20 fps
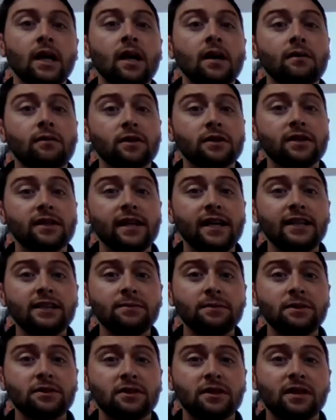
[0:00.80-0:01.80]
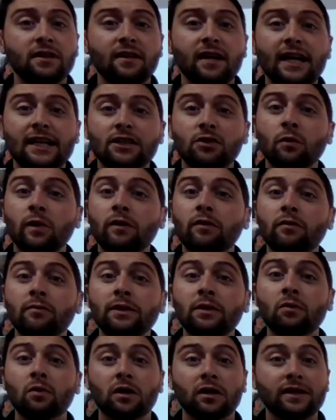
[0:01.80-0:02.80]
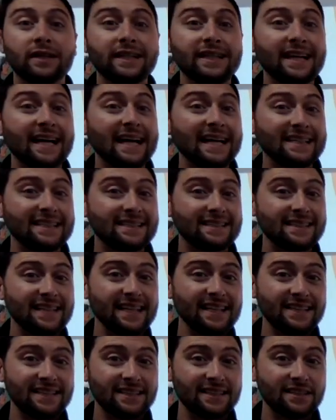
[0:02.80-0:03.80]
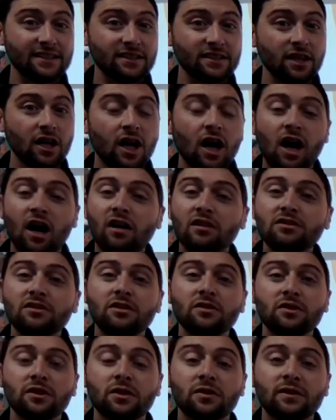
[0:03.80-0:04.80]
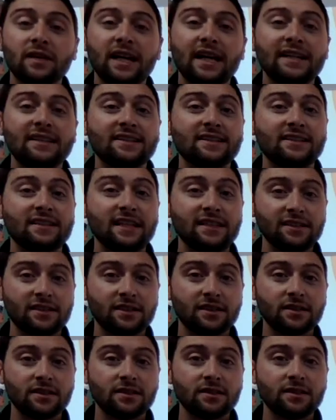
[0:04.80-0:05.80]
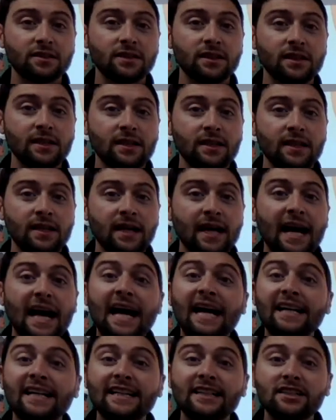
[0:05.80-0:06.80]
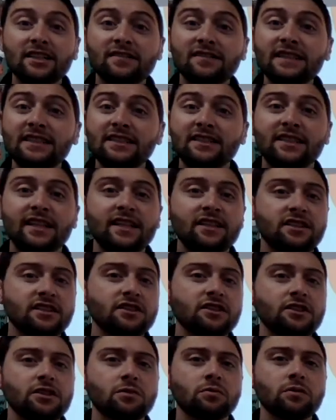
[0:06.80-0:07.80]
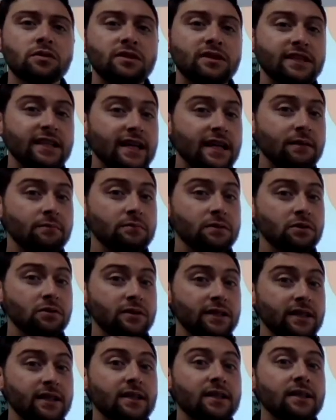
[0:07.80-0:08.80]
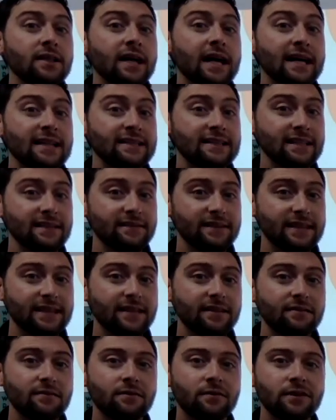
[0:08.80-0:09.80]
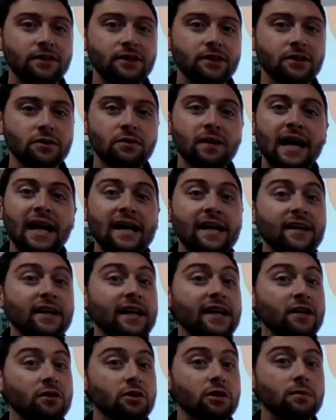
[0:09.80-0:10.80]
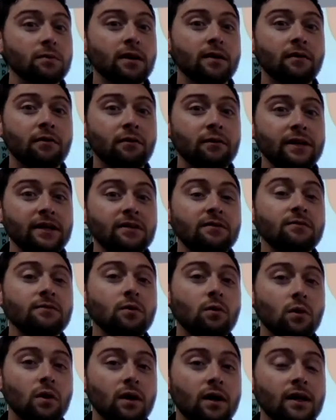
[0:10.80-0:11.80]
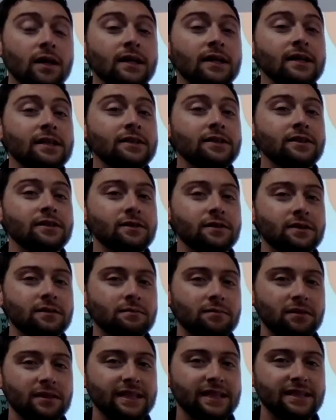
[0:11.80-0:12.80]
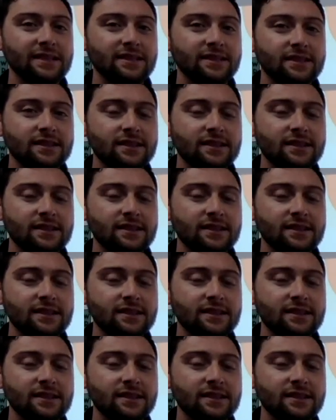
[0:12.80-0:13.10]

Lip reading: For today's music class, we will be working at stations, also known as centers. At each of these stations, you will see a music activity for you and a group of 3 or 4 to complete.